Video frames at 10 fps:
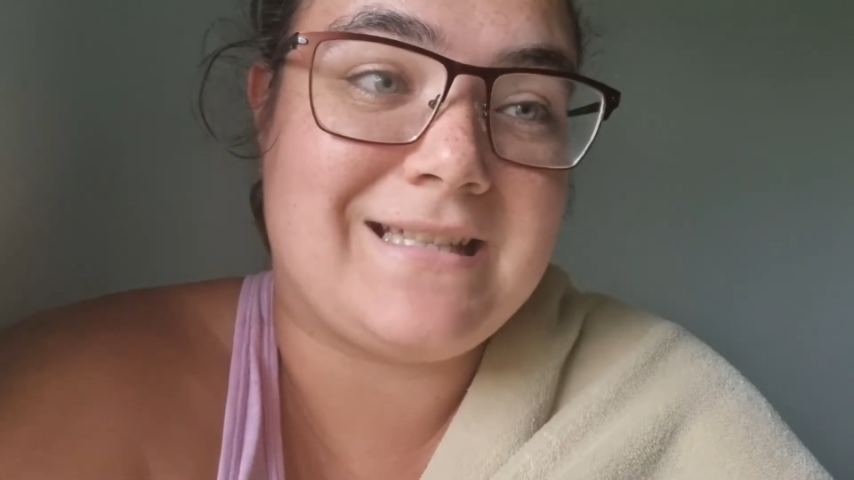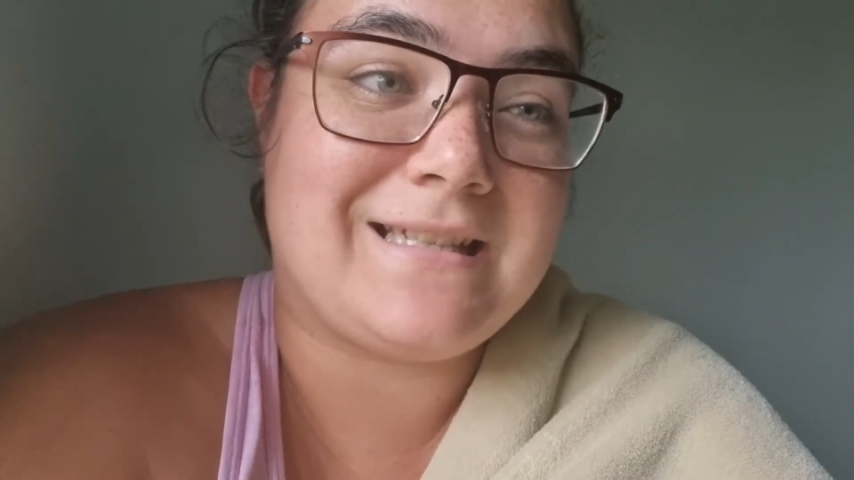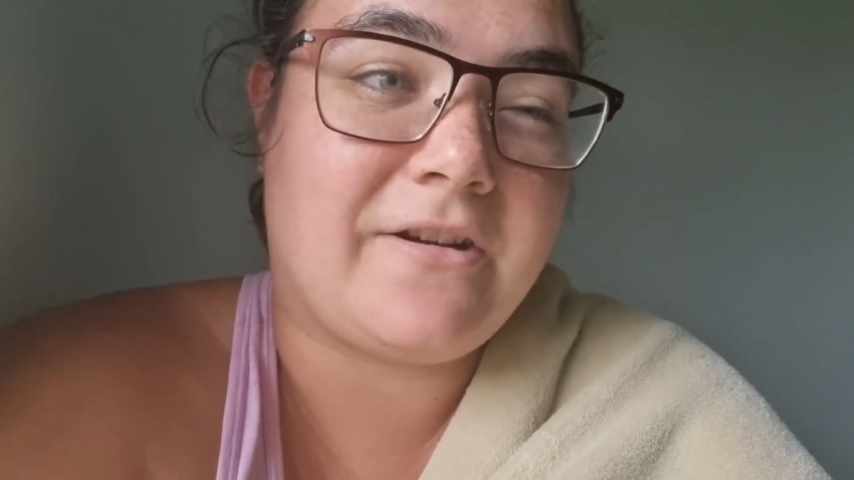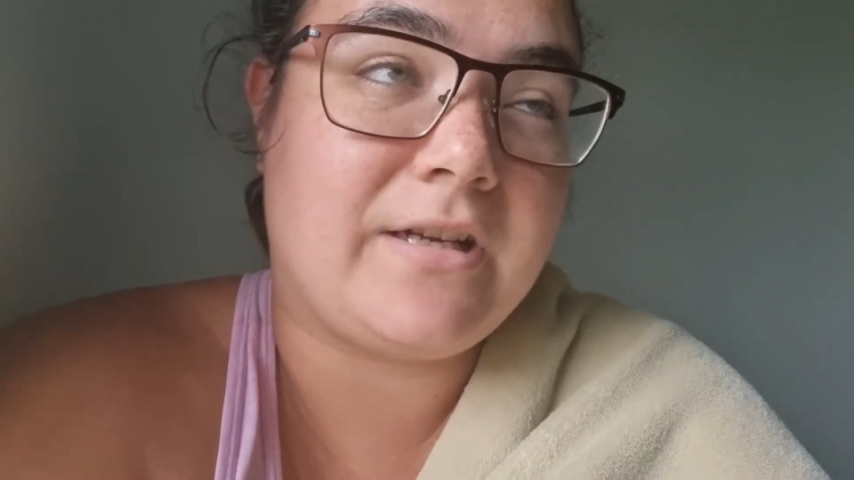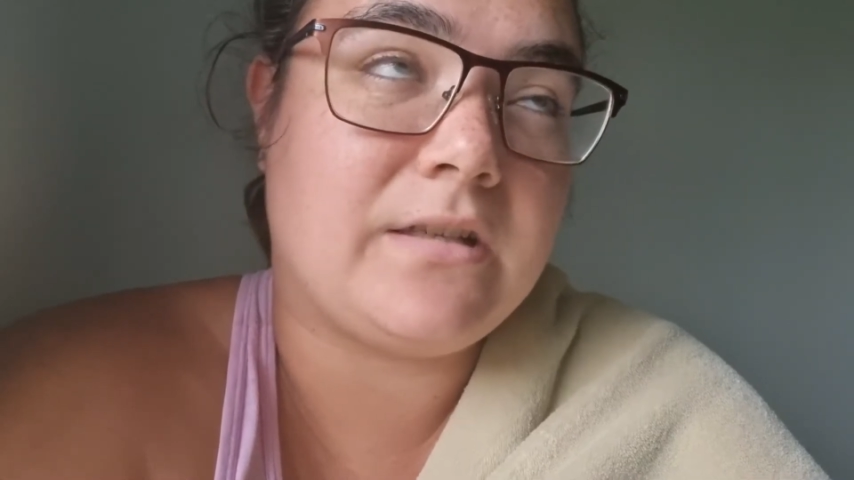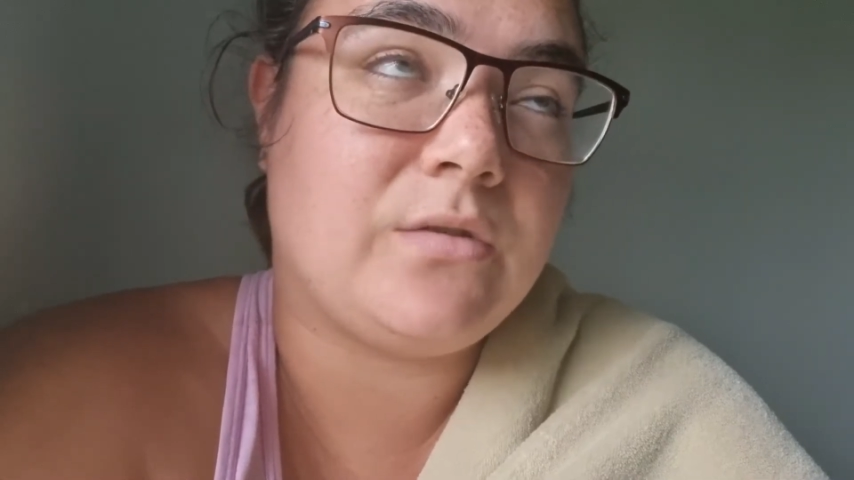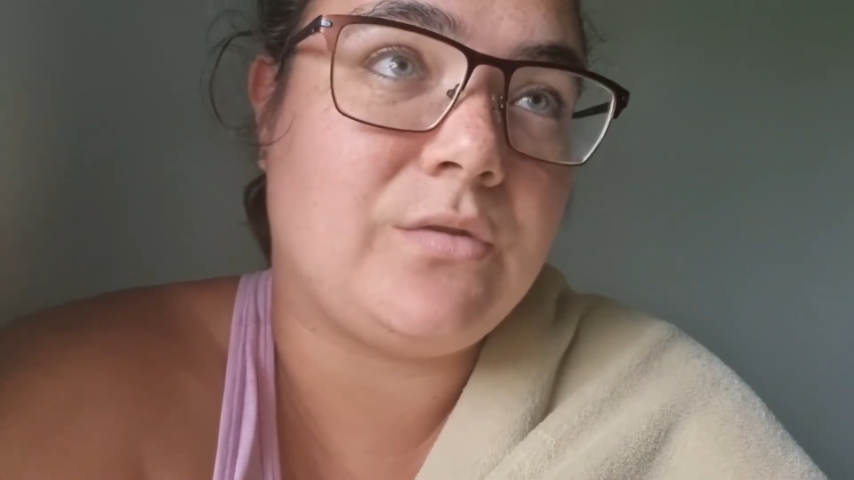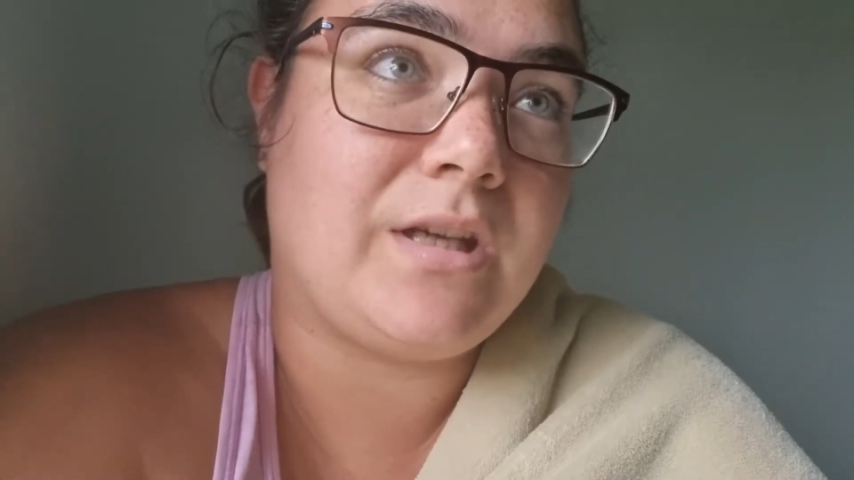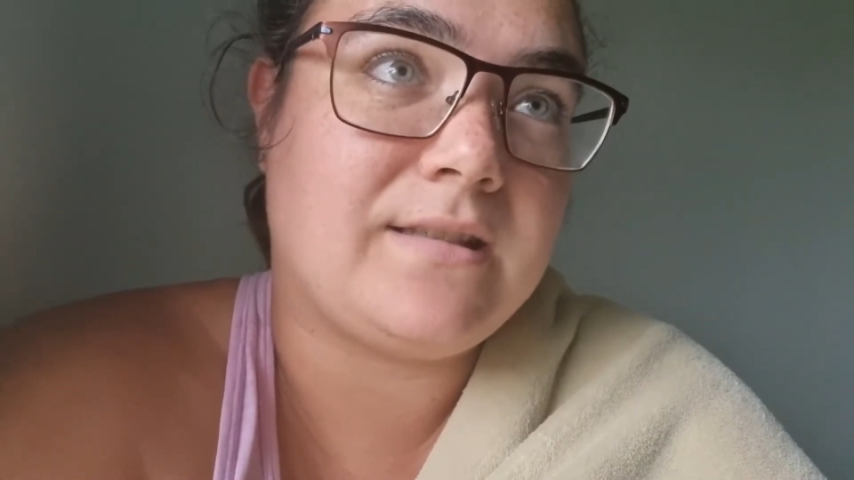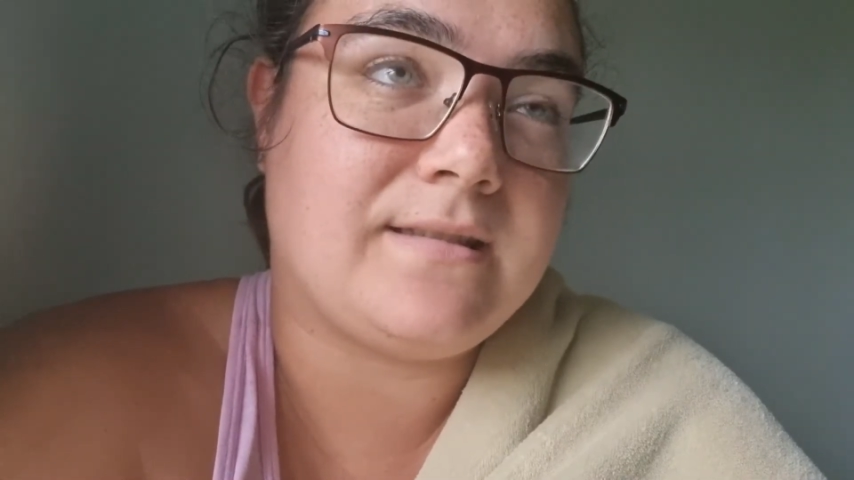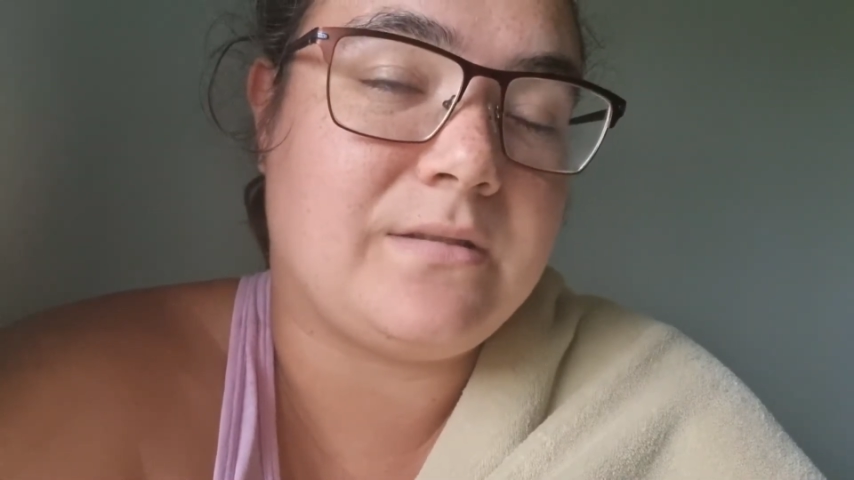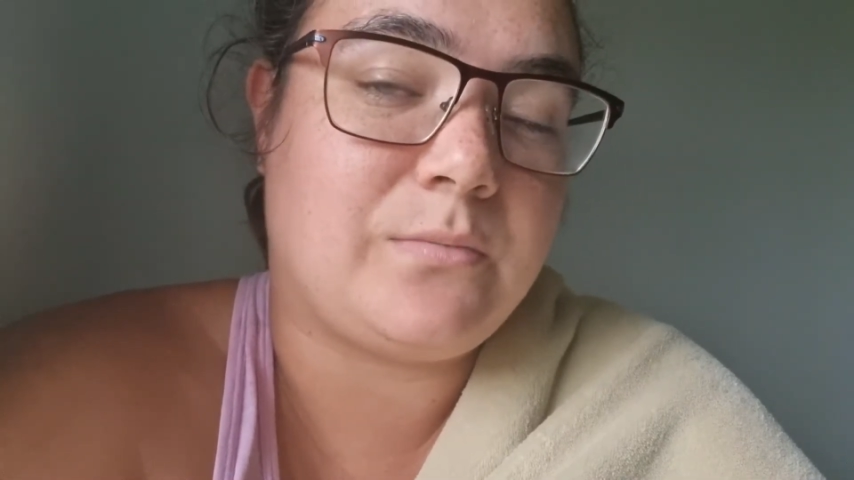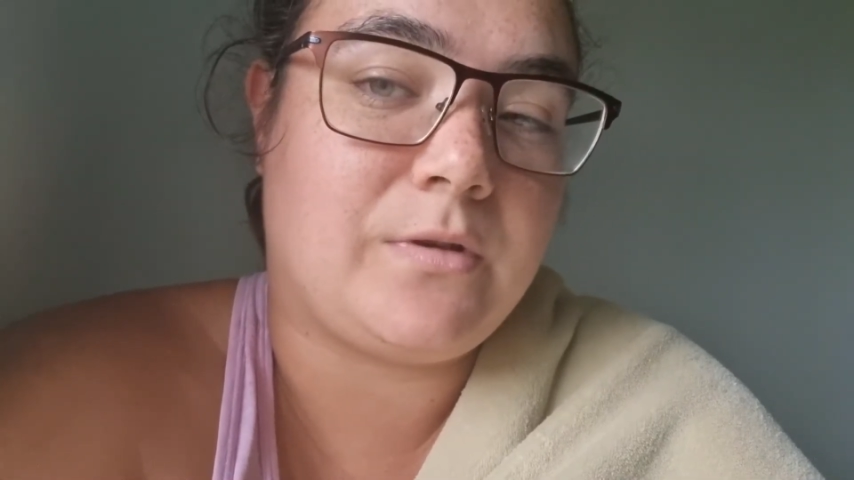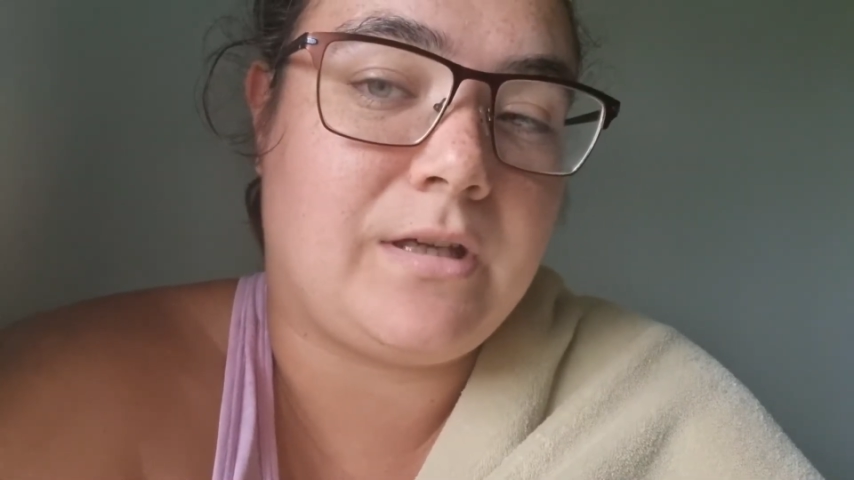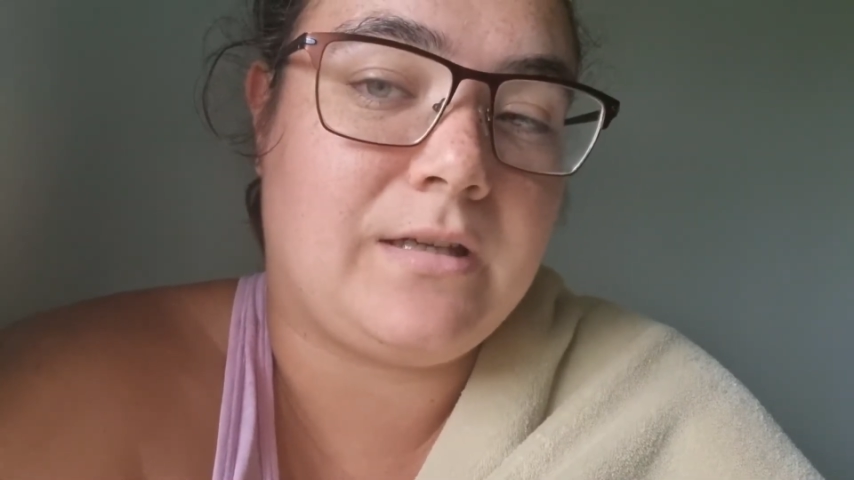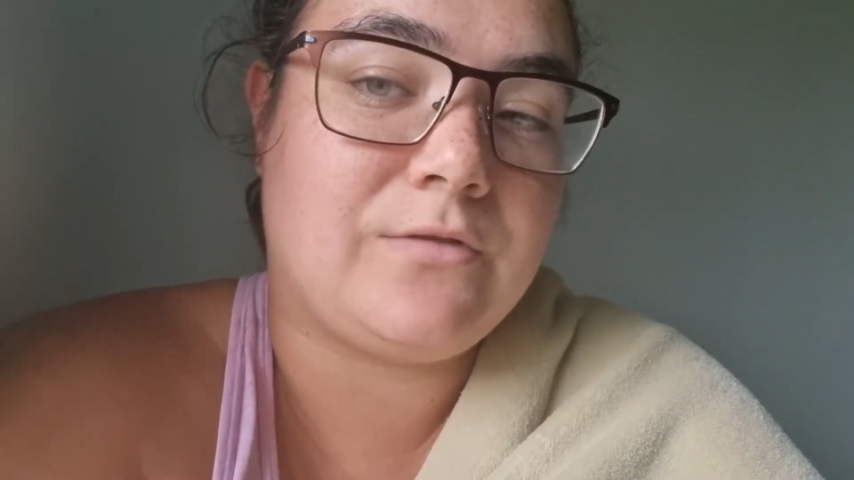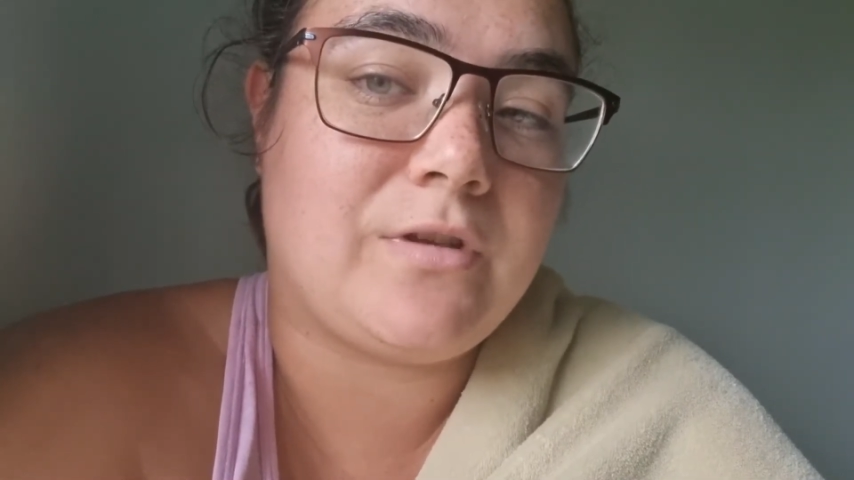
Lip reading: Now, I didn't do yesterday's workout,